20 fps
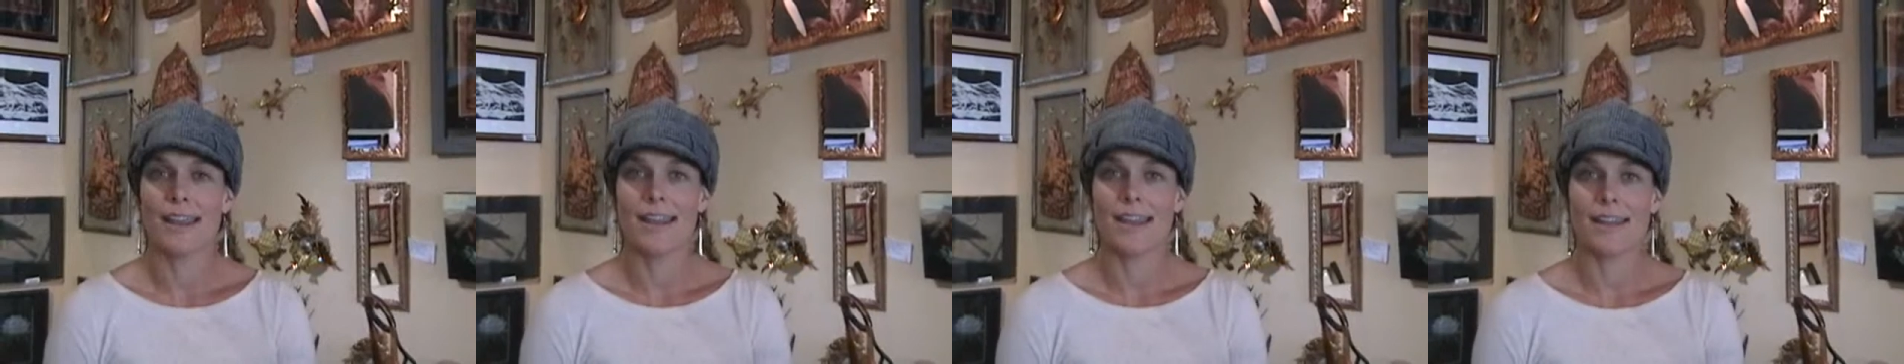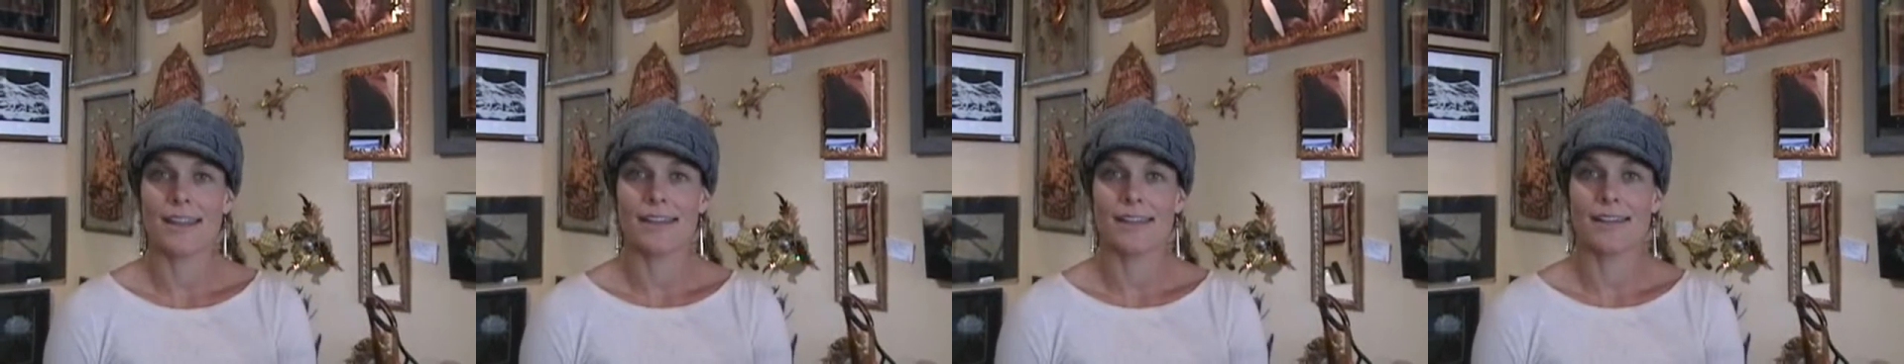
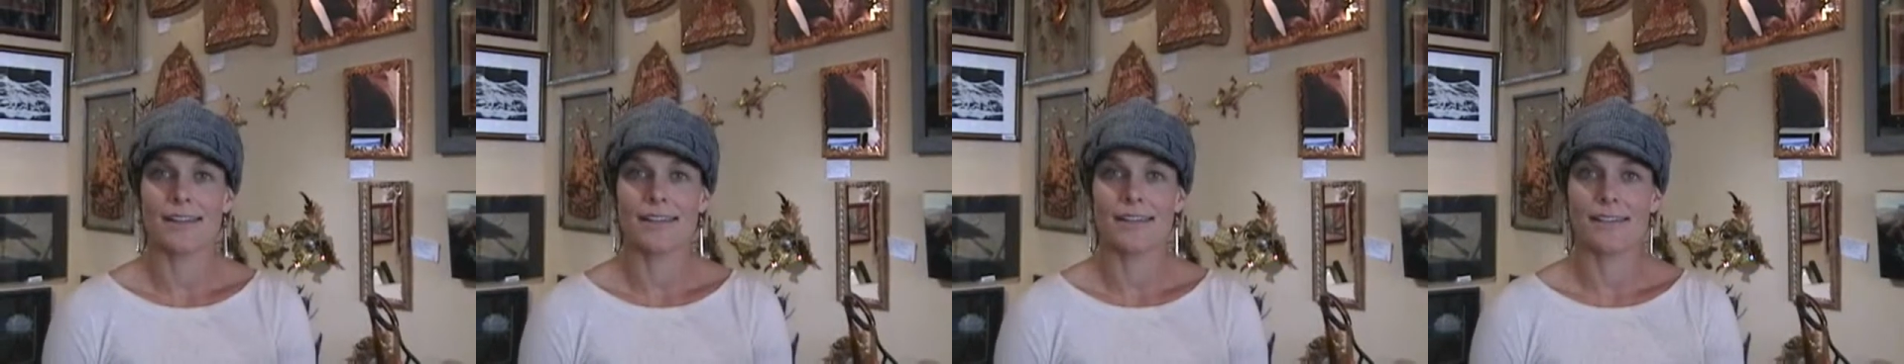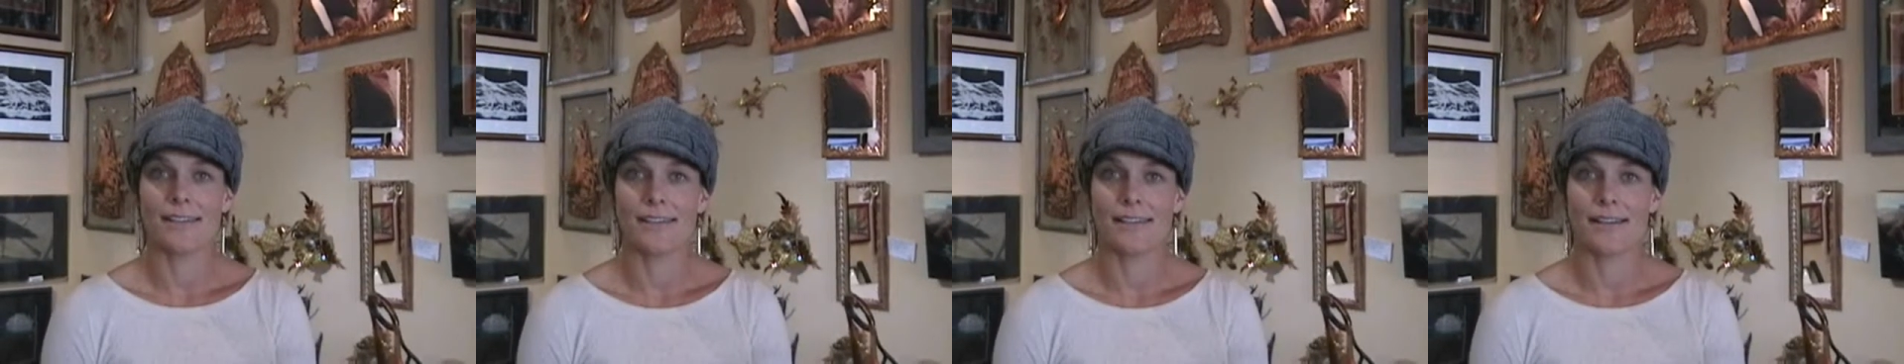
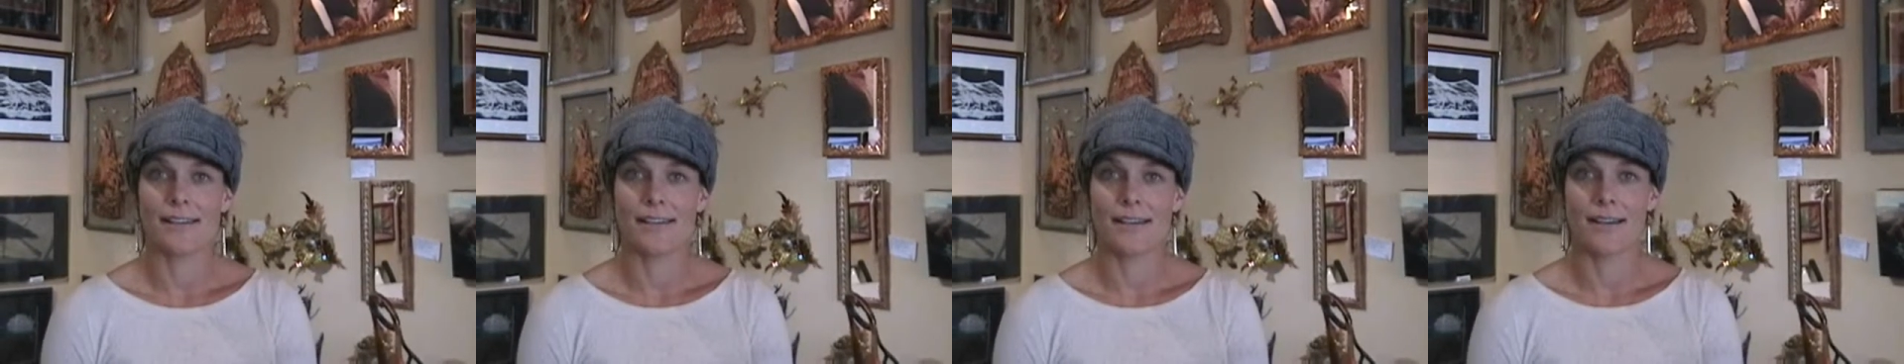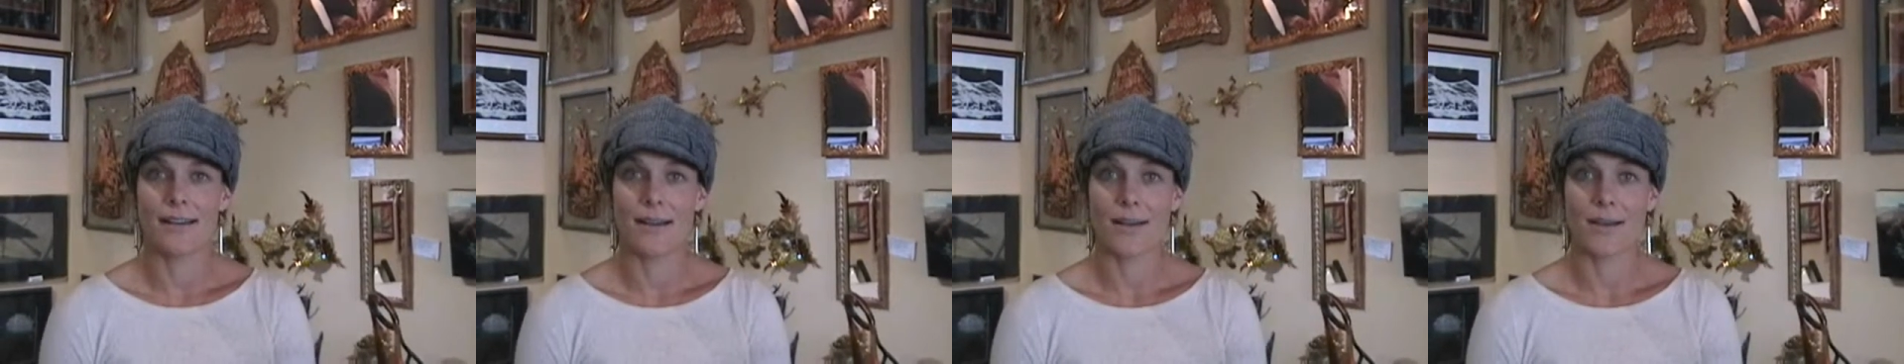in
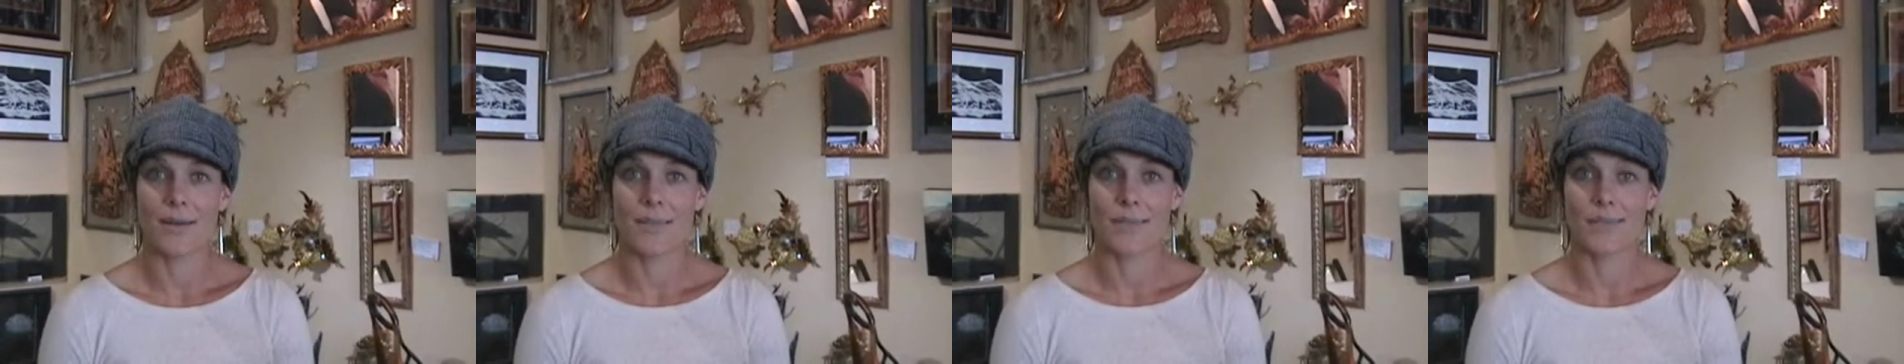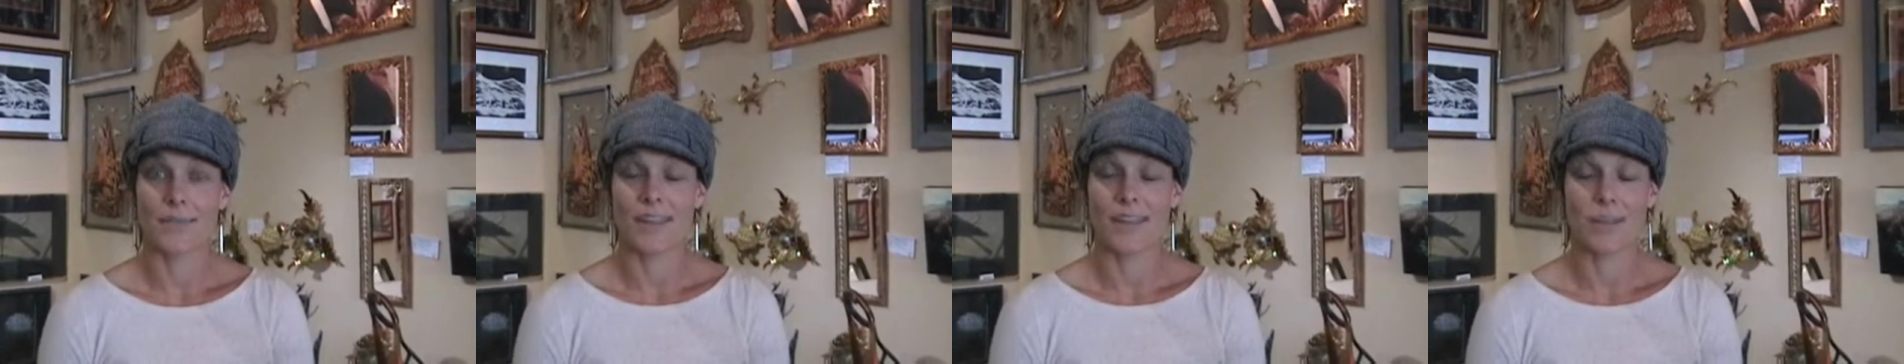
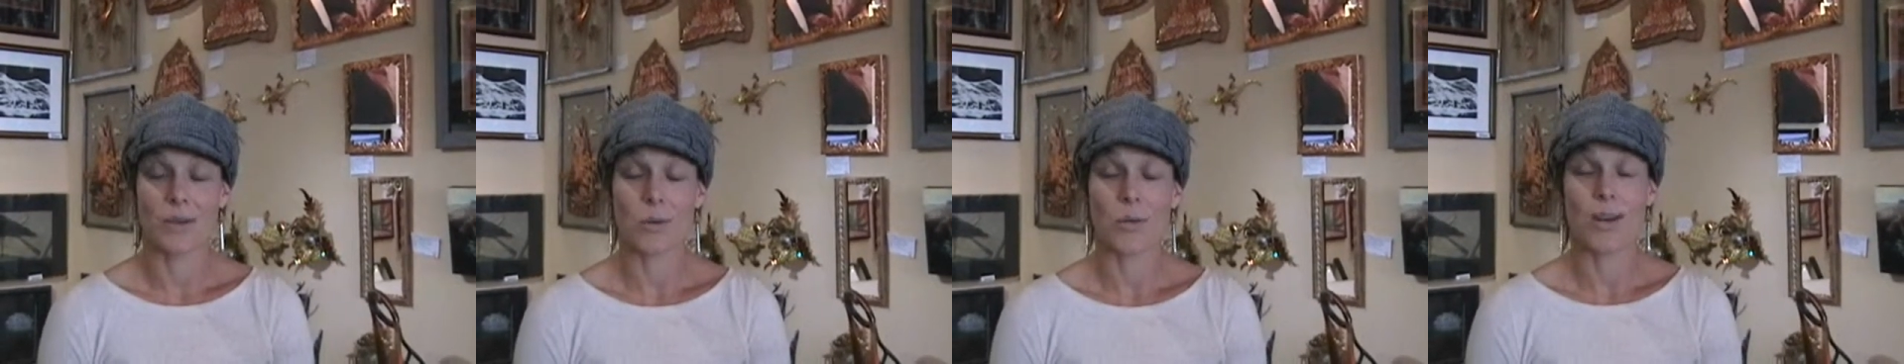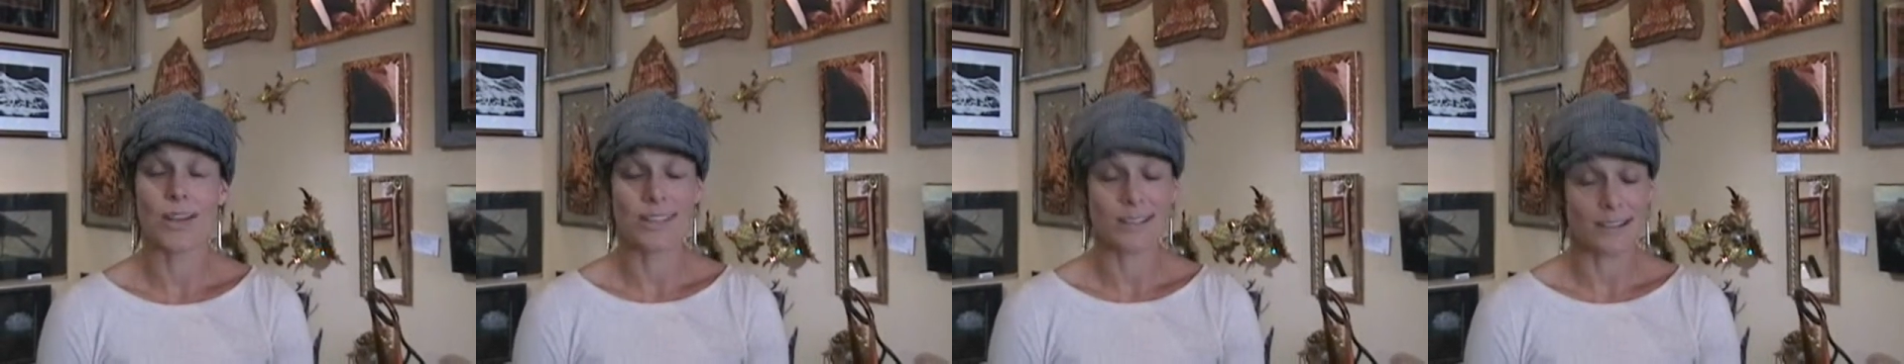um, in the
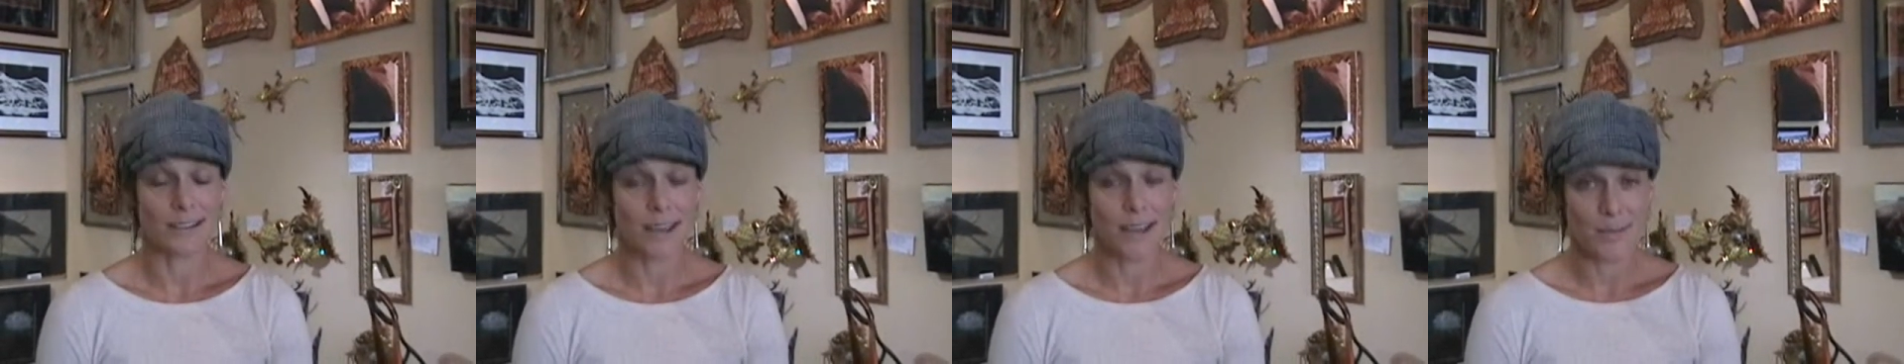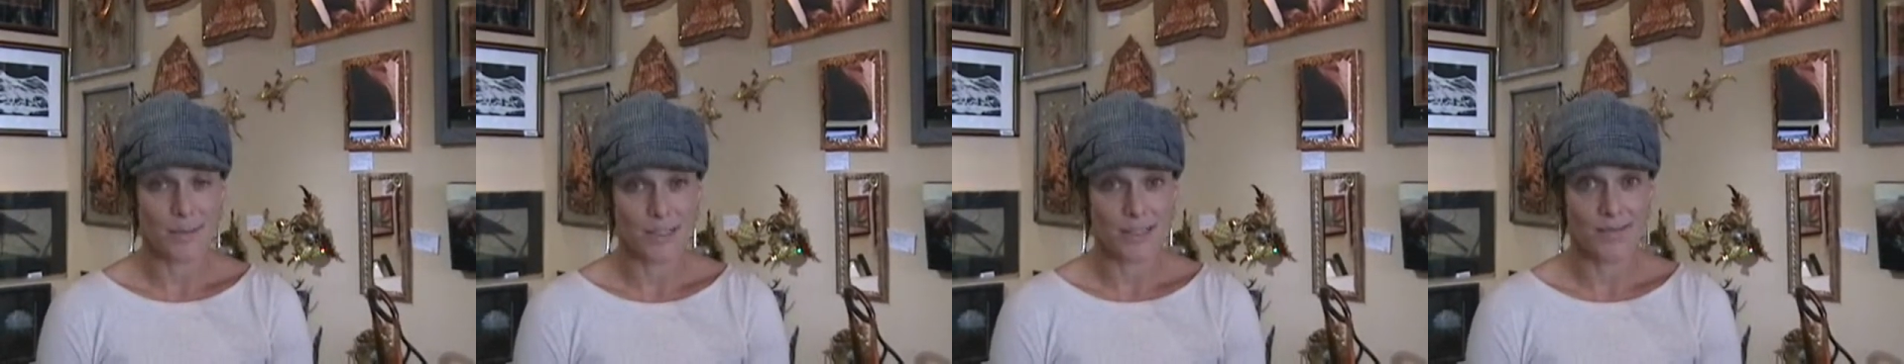Western
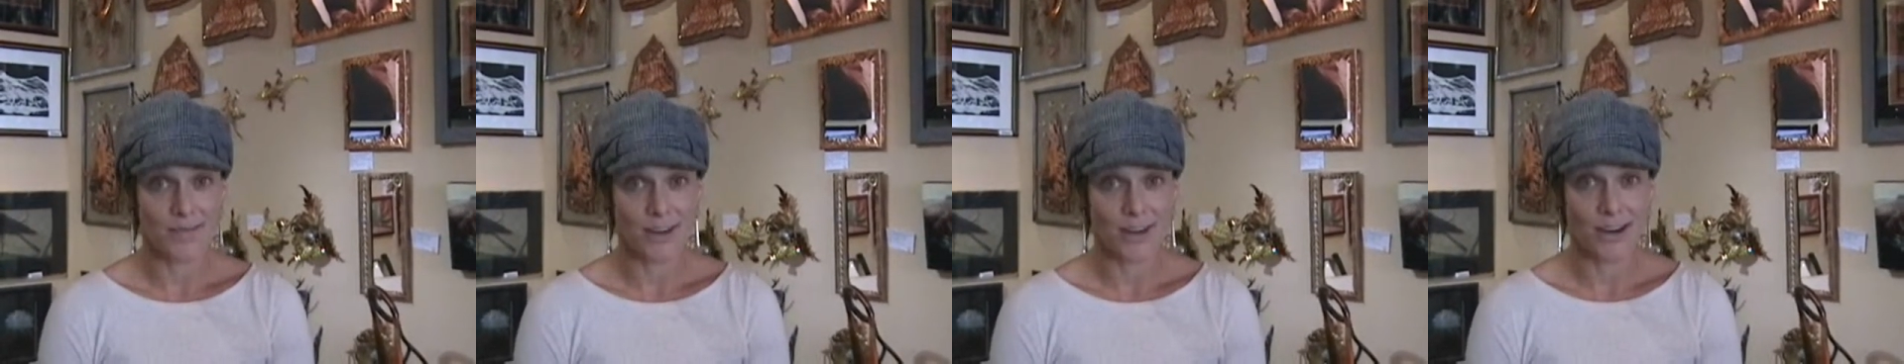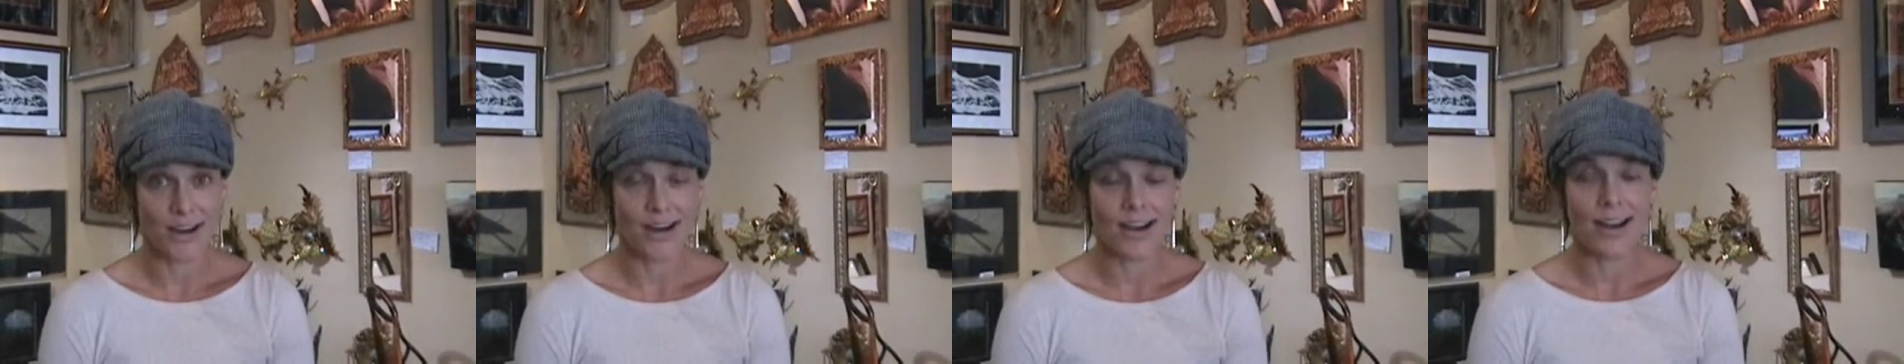
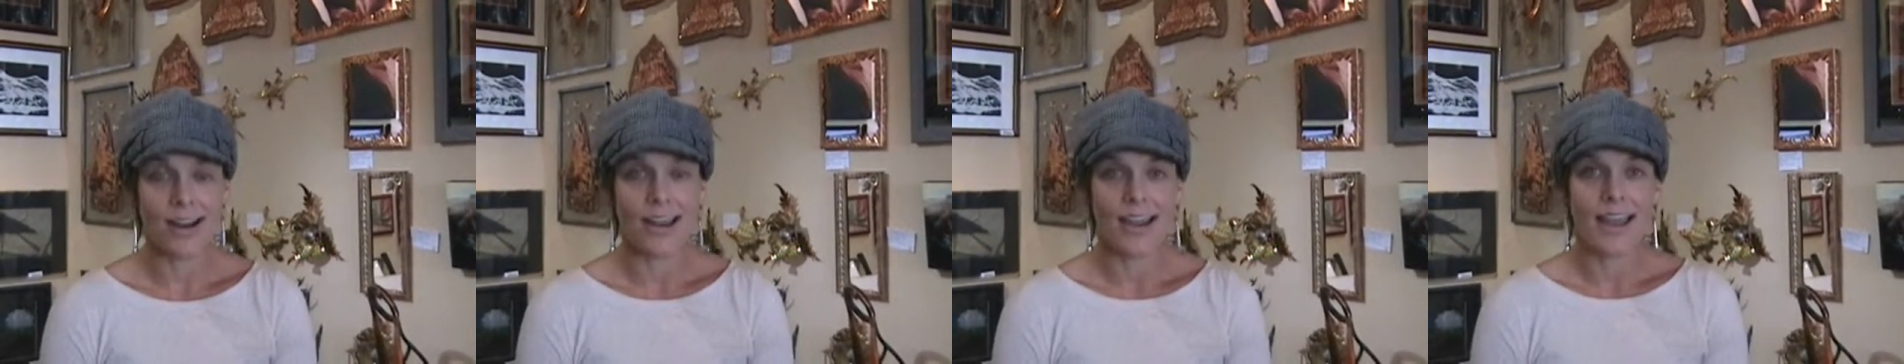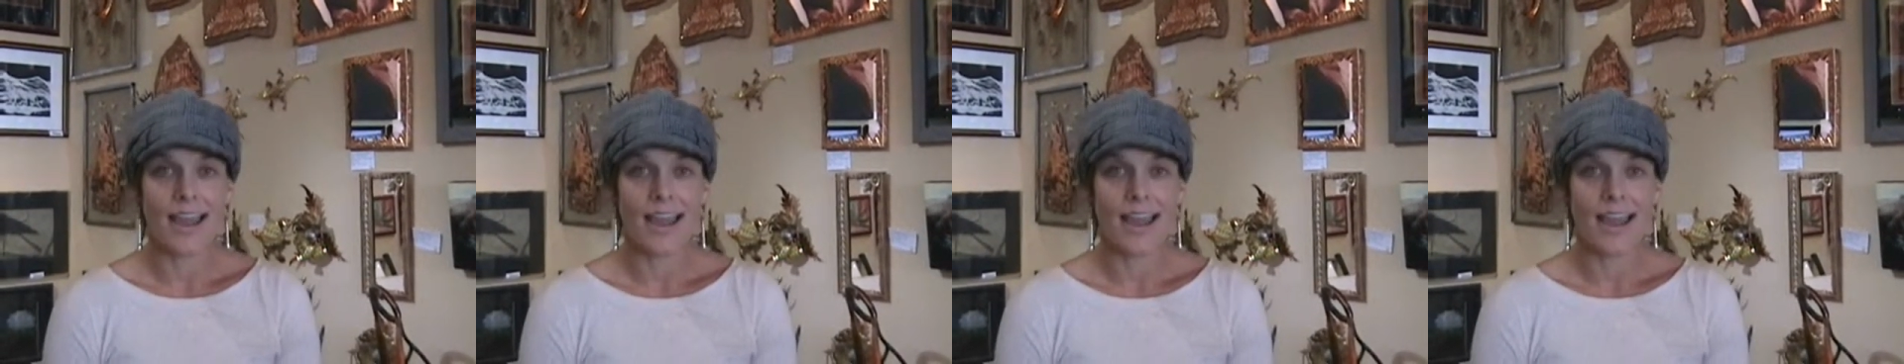Hemisphere.